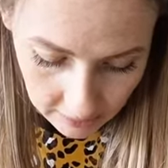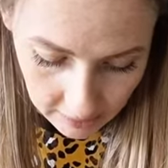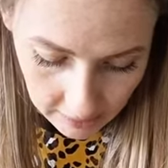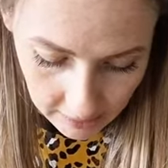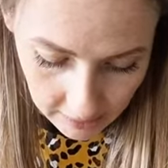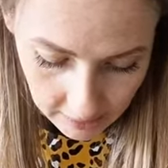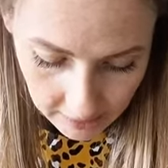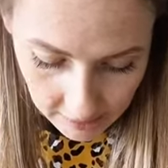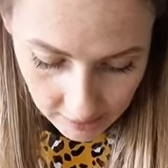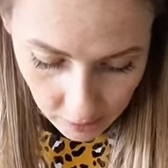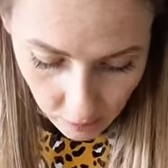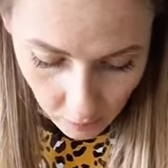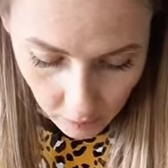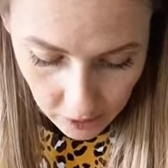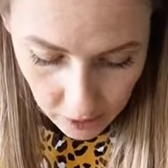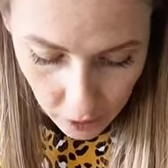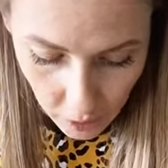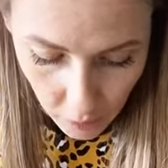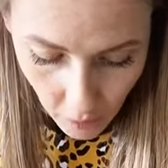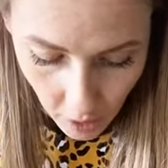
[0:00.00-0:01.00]
So when
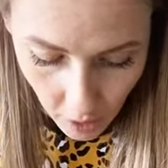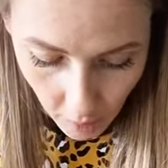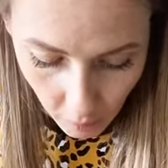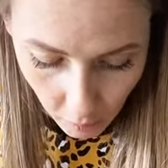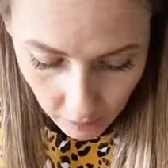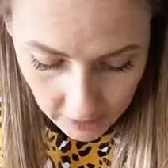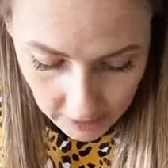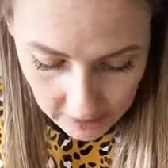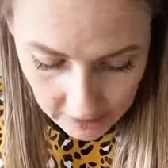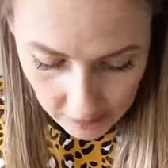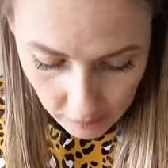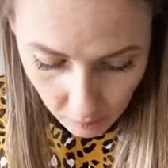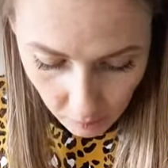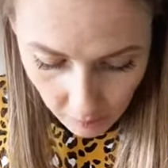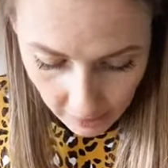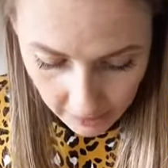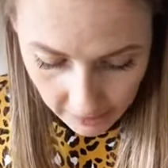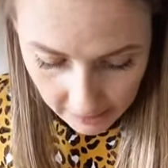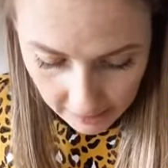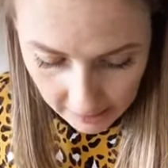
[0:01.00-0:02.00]
you are weeding
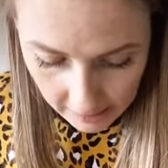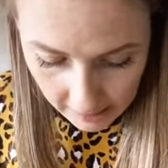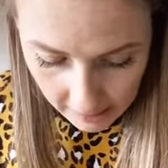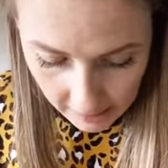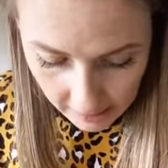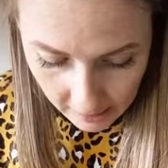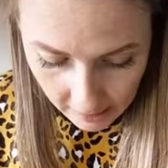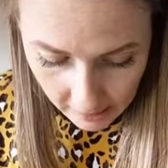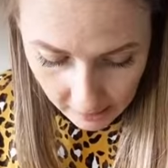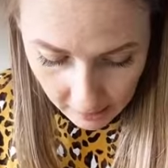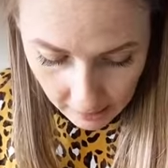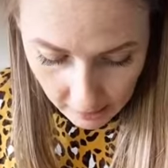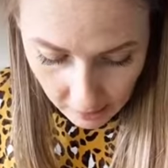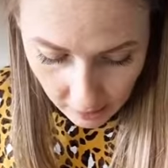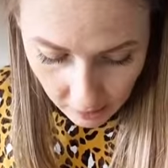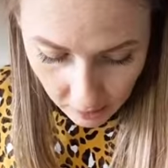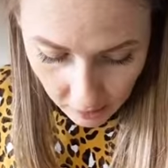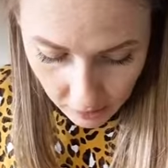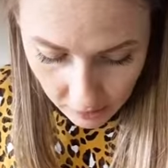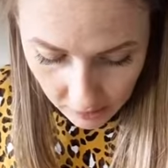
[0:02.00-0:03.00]
away
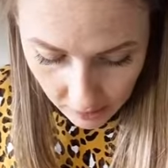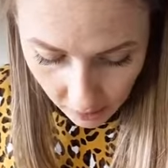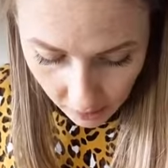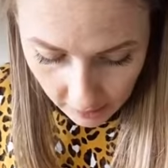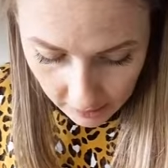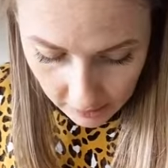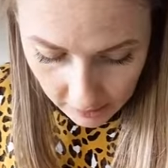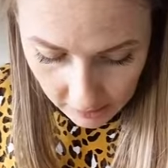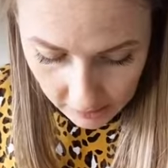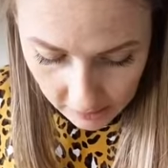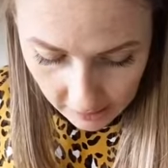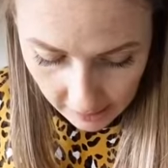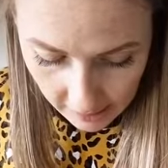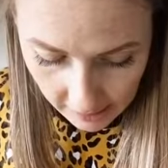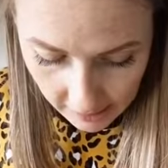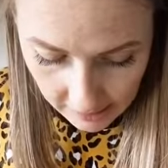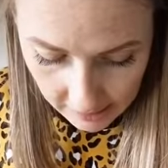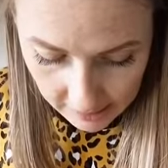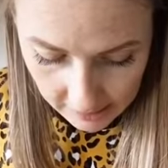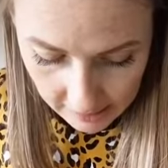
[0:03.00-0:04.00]
your designs
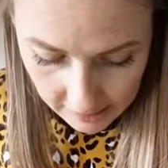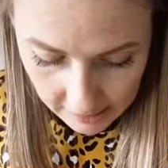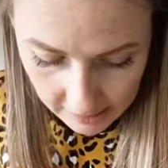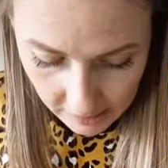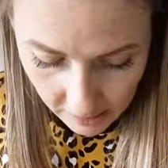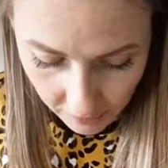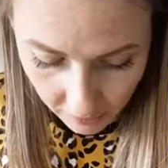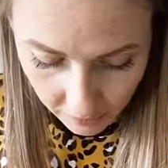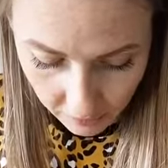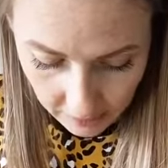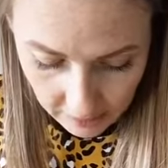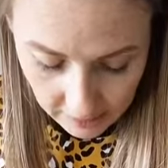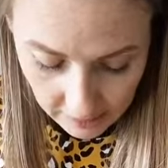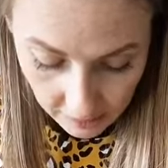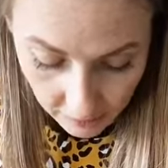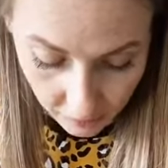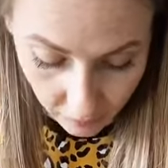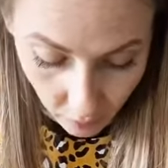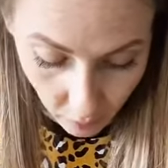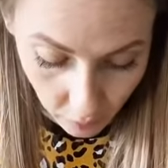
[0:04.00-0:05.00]
and it is a fiddly
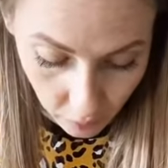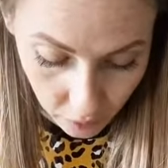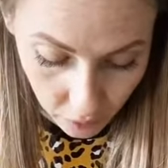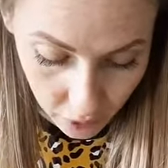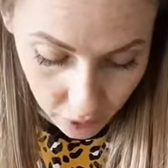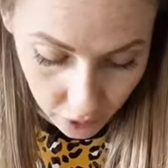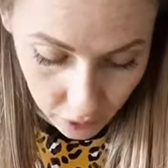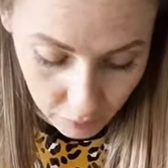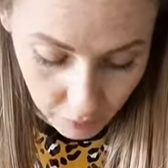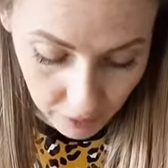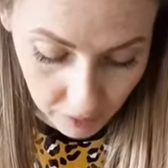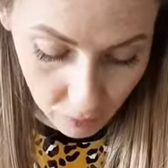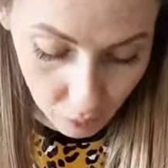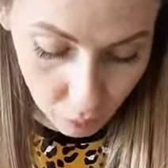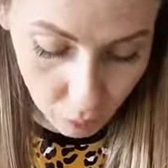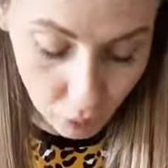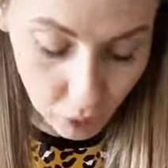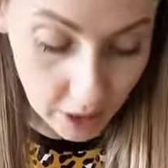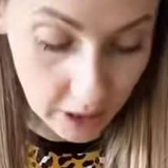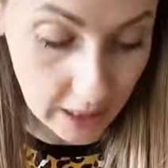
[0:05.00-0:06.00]
font, just be
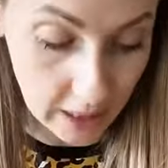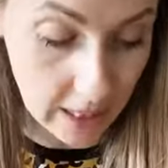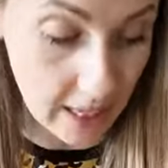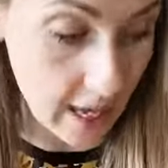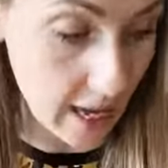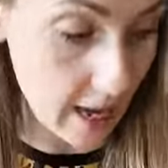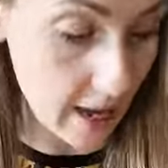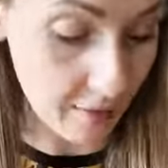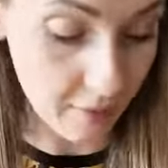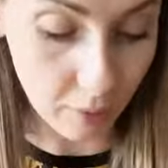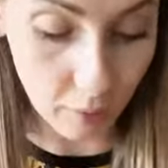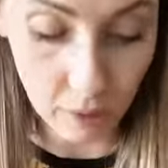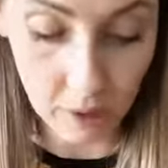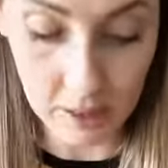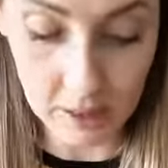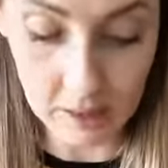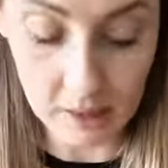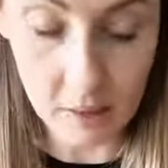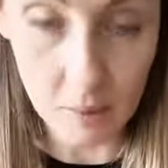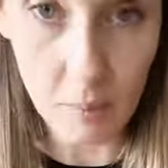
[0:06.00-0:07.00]
really careful that it
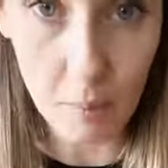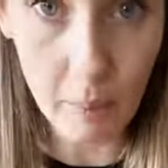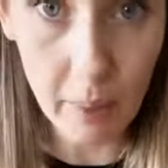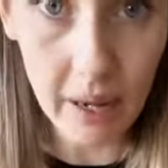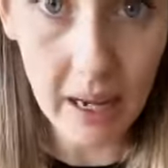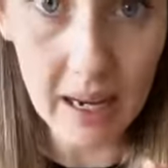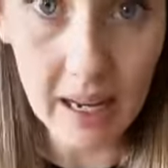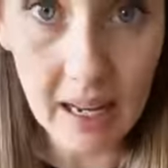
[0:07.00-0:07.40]
doesn't peel it